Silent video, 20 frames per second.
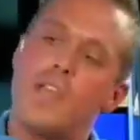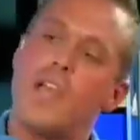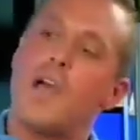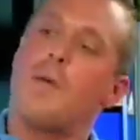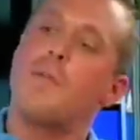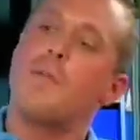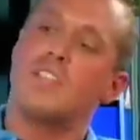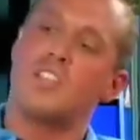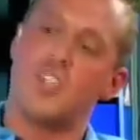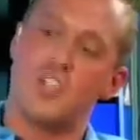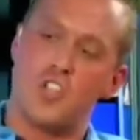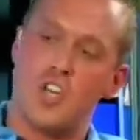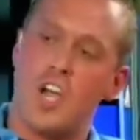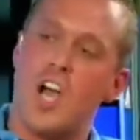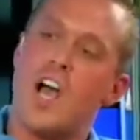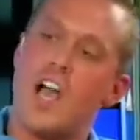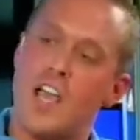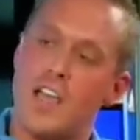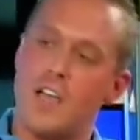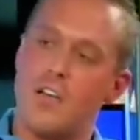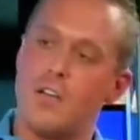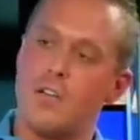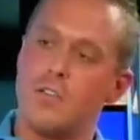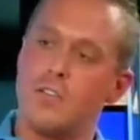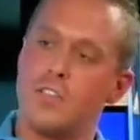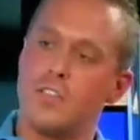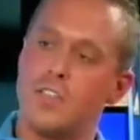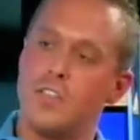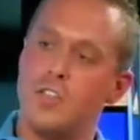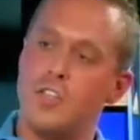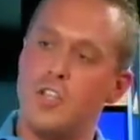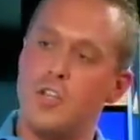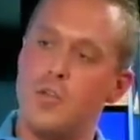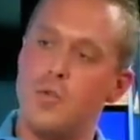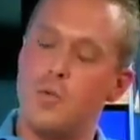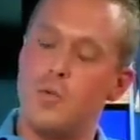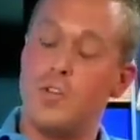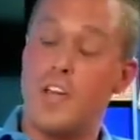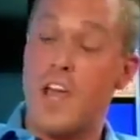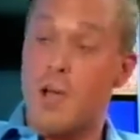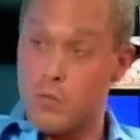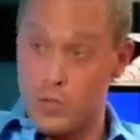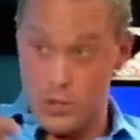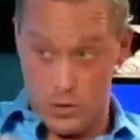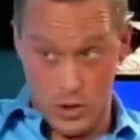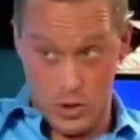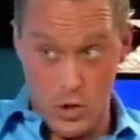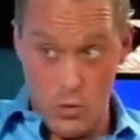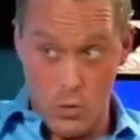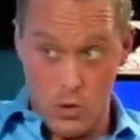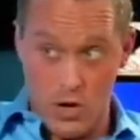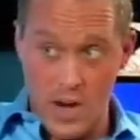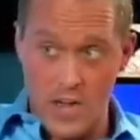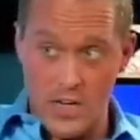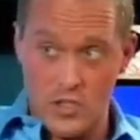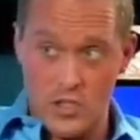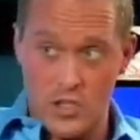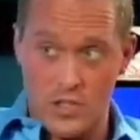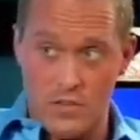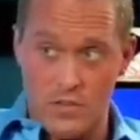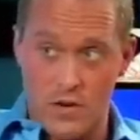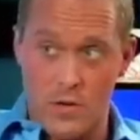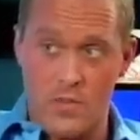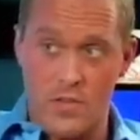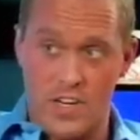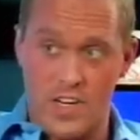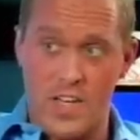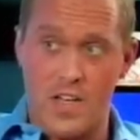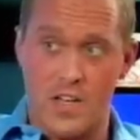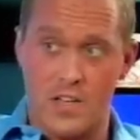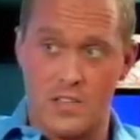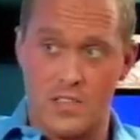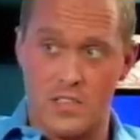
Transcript: up as a child, you were actually from the Dells.